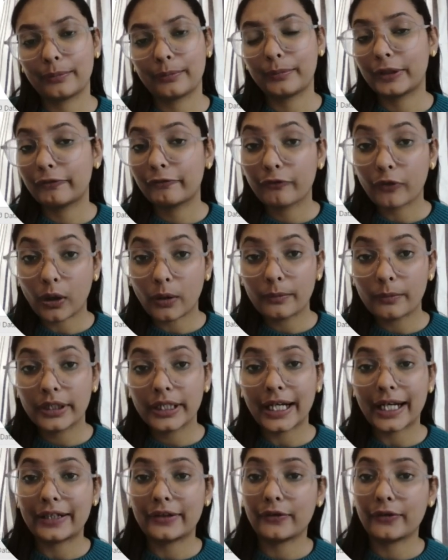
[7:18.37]
but former
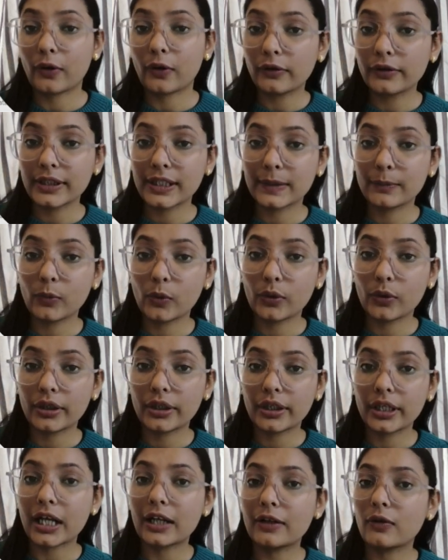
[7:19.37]
and non
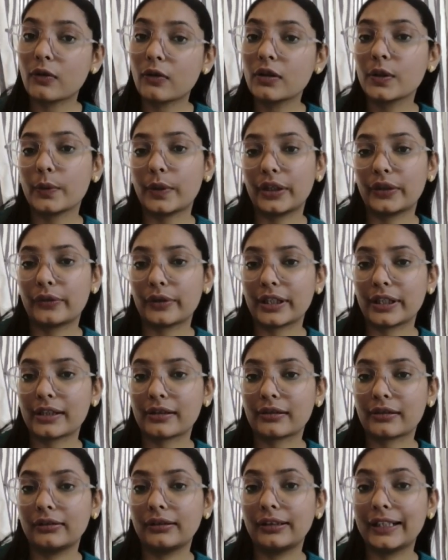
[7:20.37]
smoker are also at
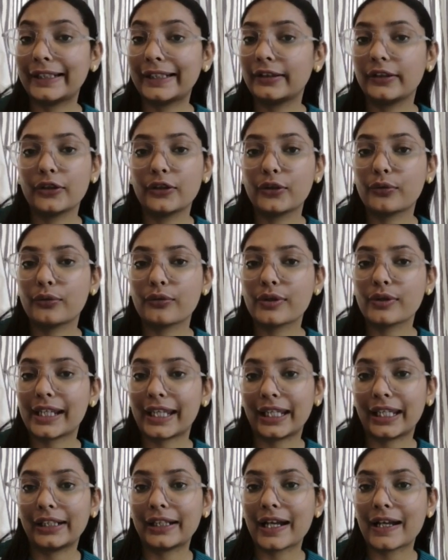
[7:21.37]
risk, likely due to
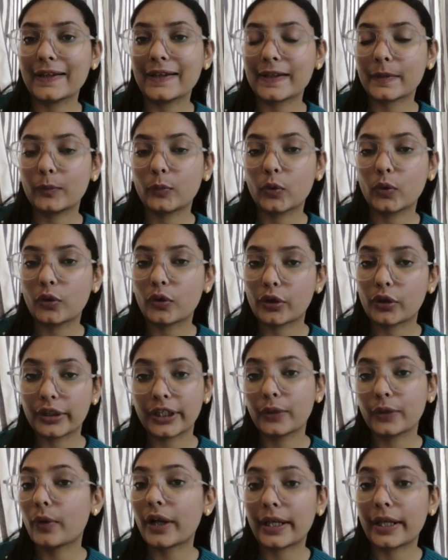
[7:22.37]
secondhand smoke or
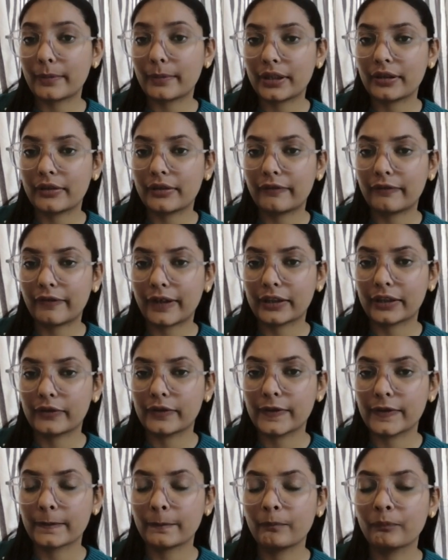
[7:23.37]
environmental
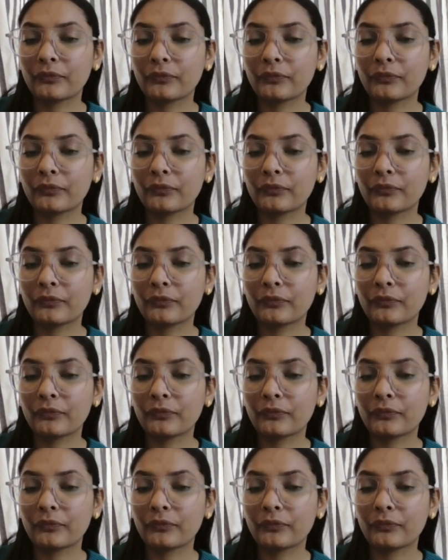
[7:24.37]
factors.